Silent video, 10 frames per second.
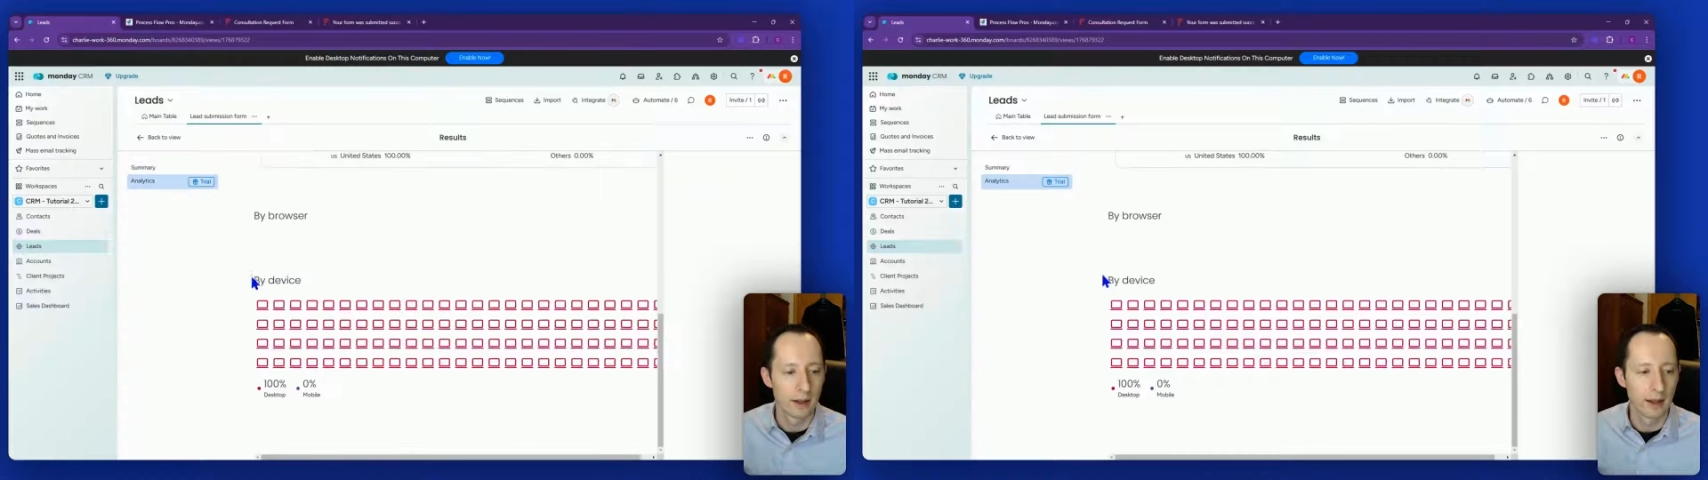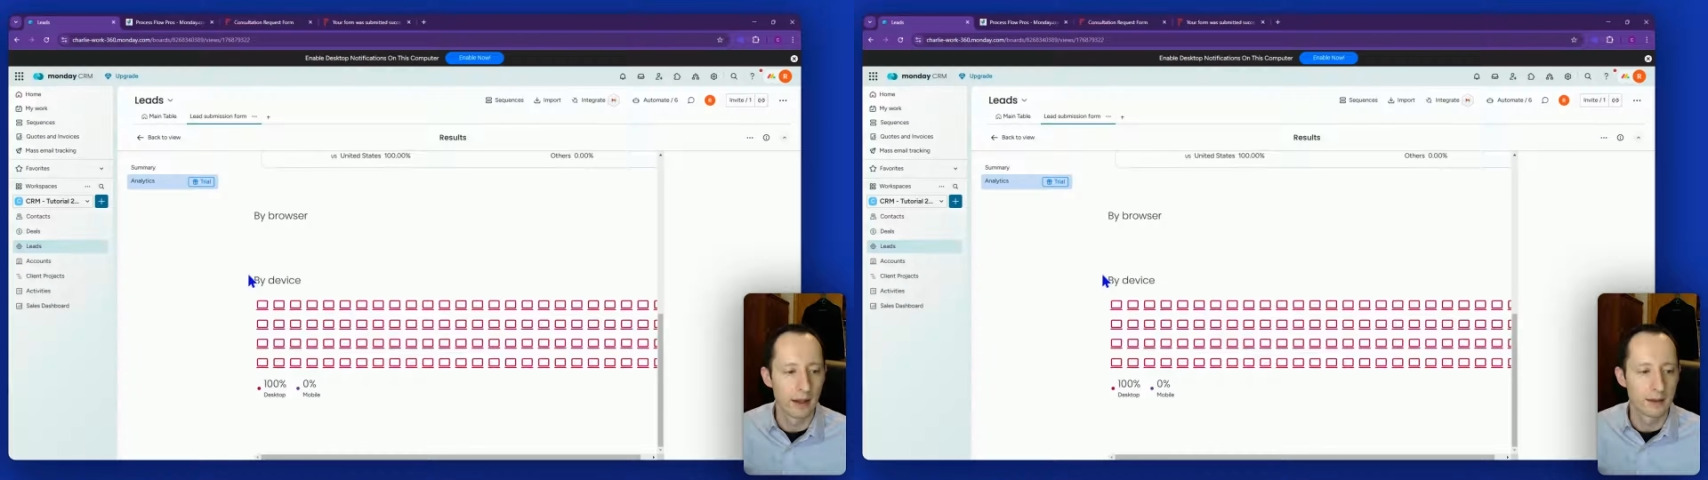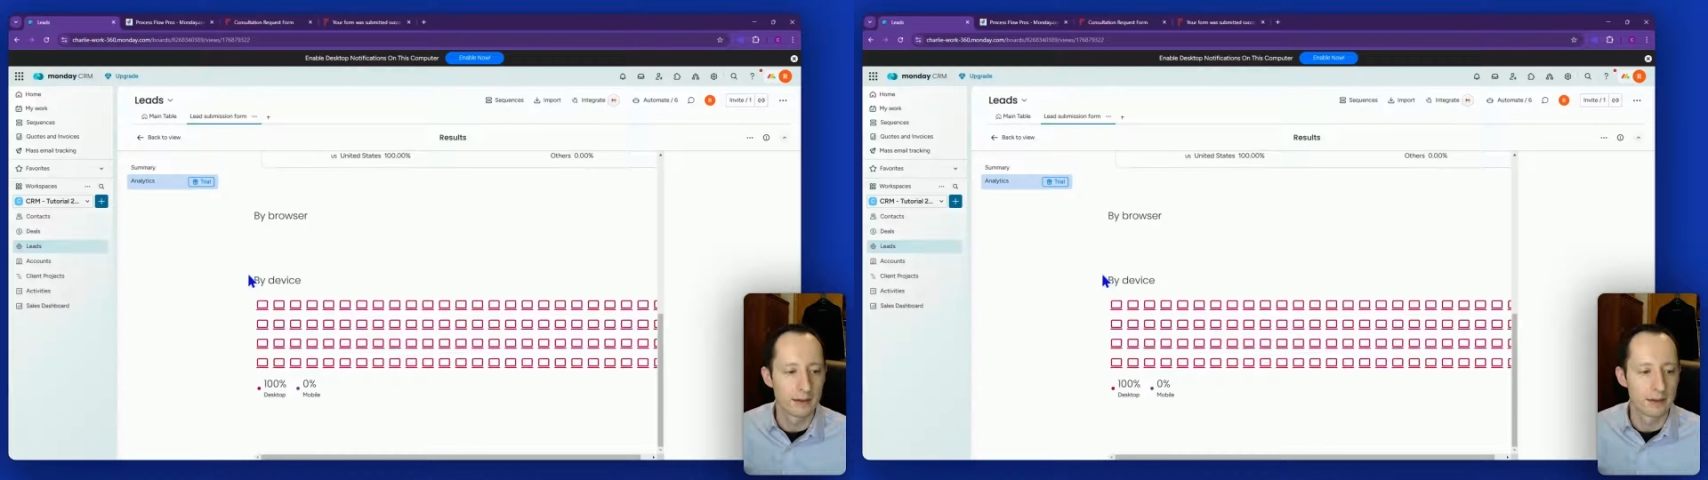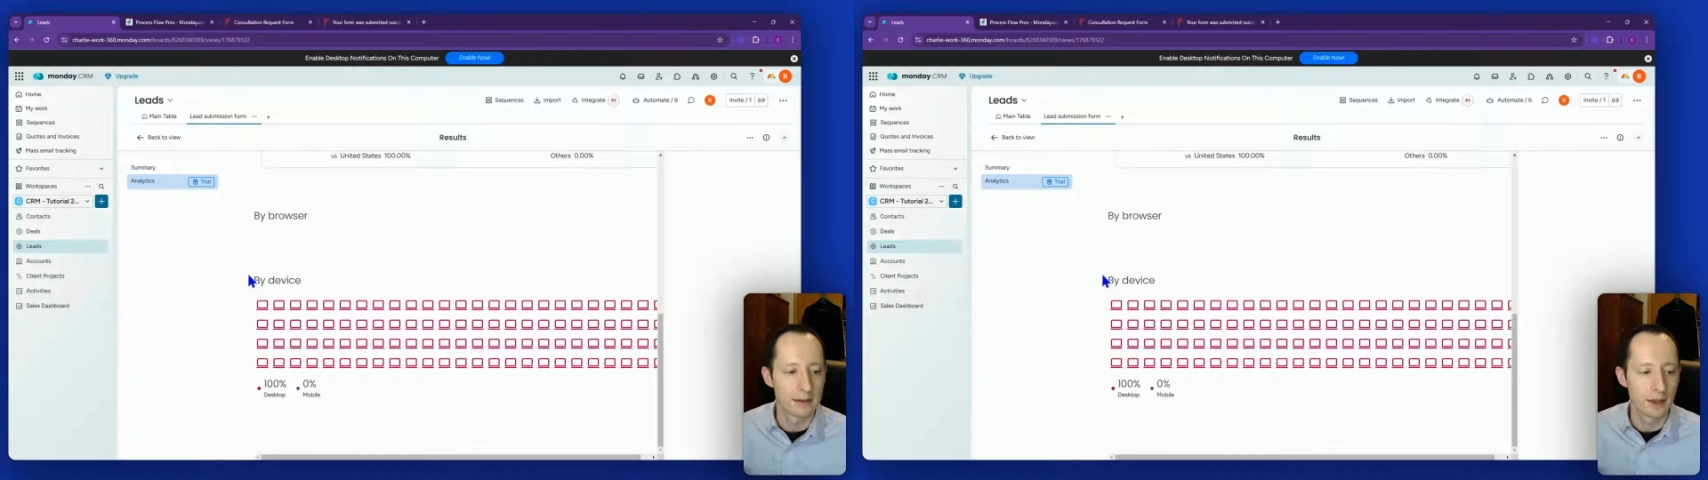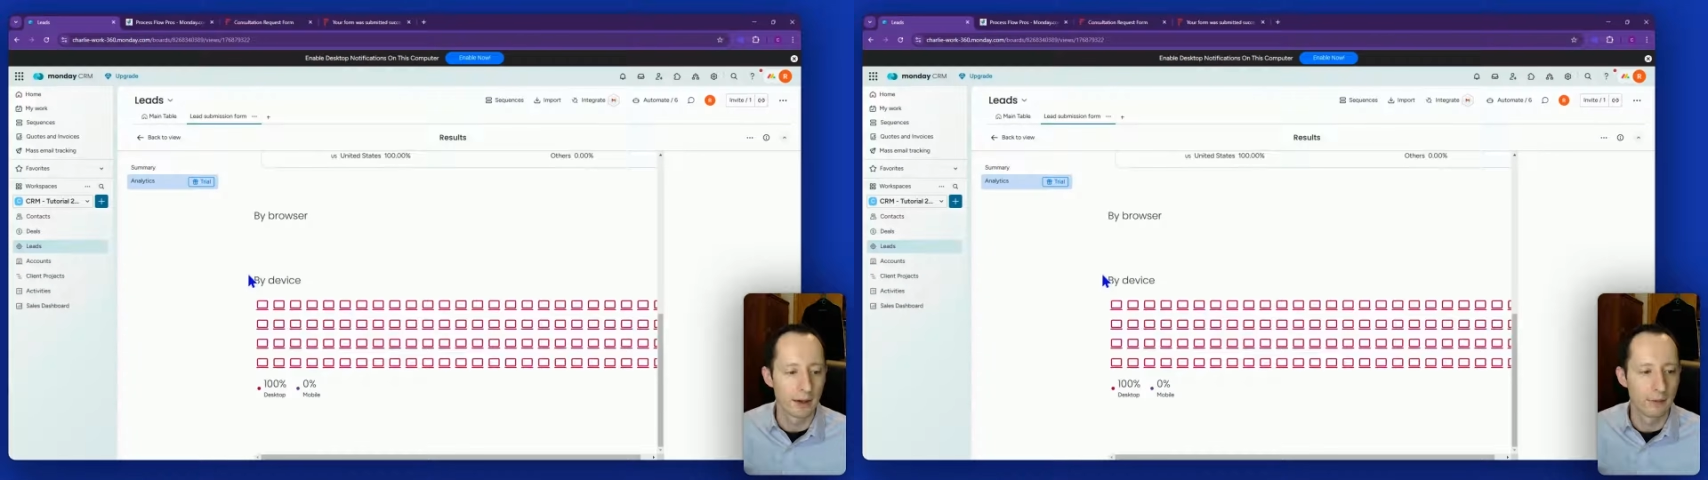And then
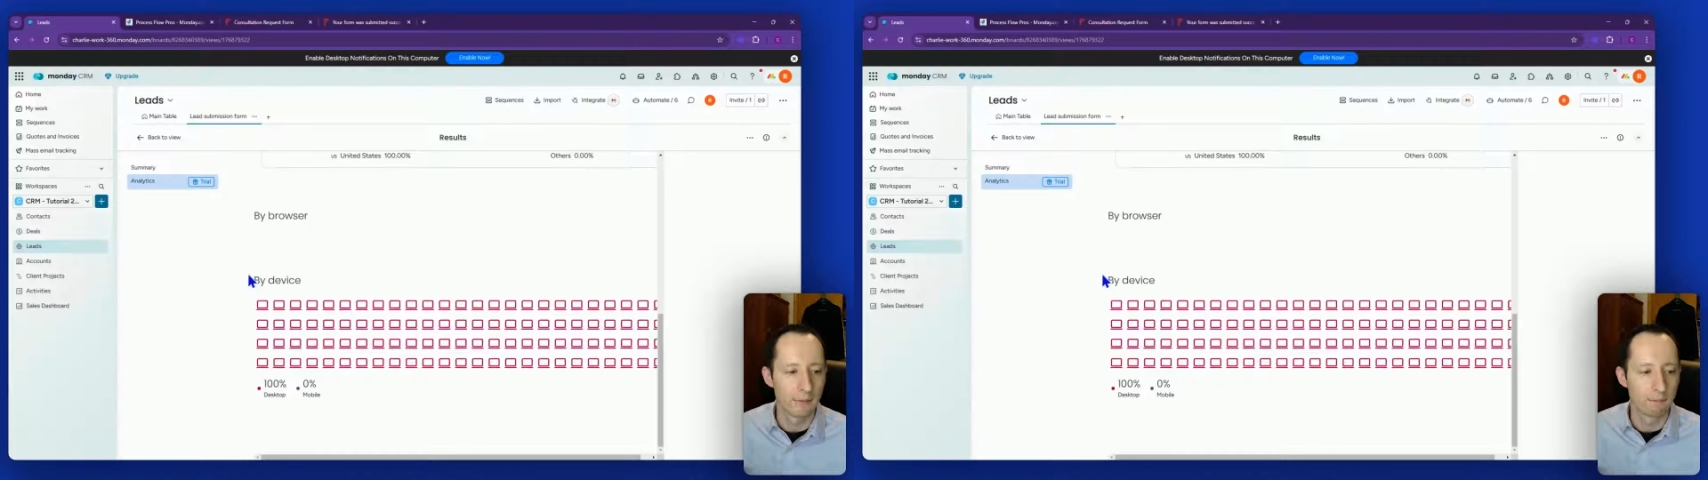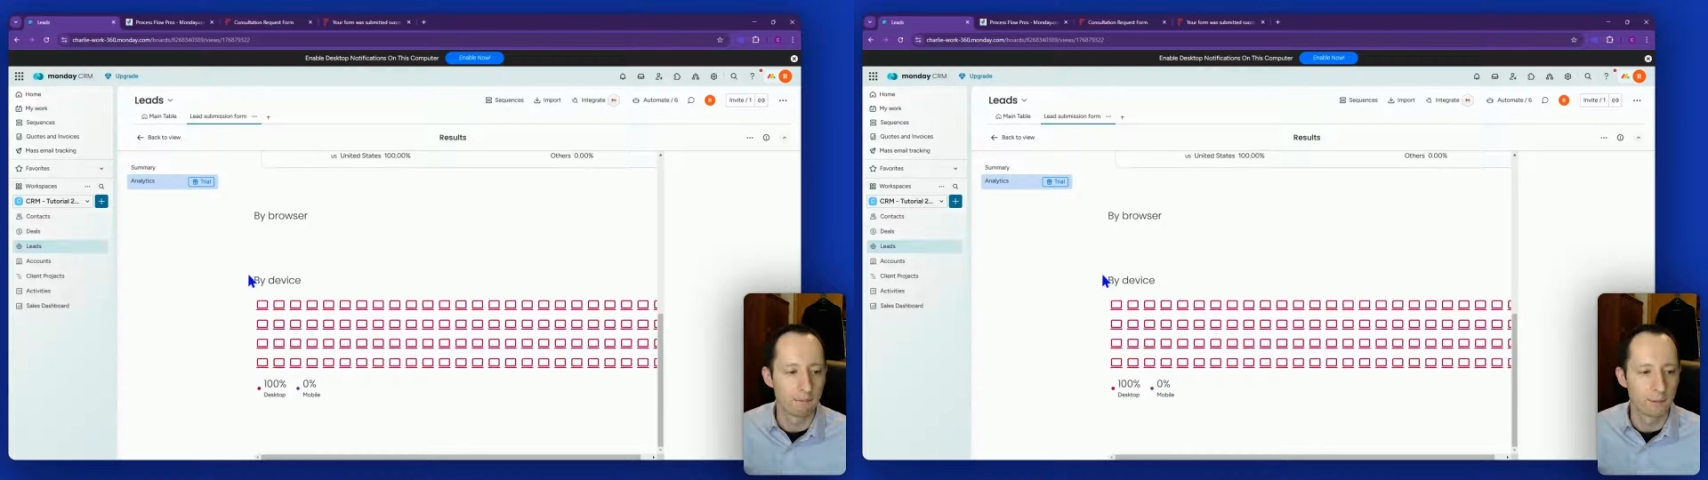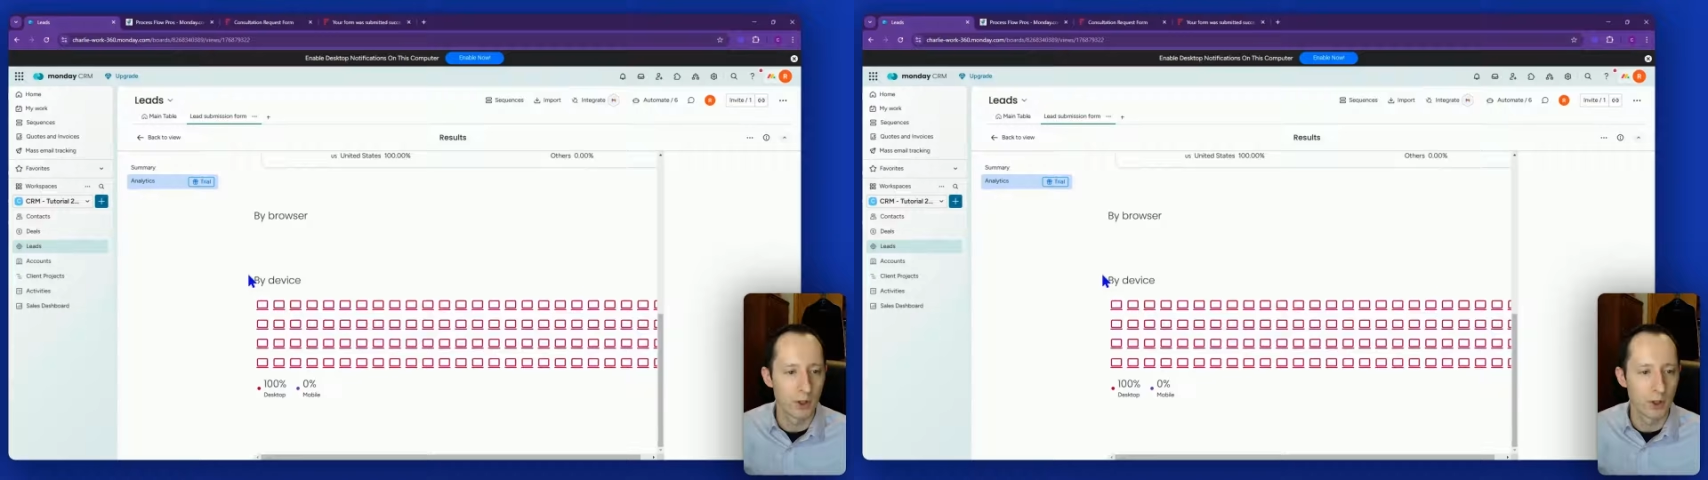some,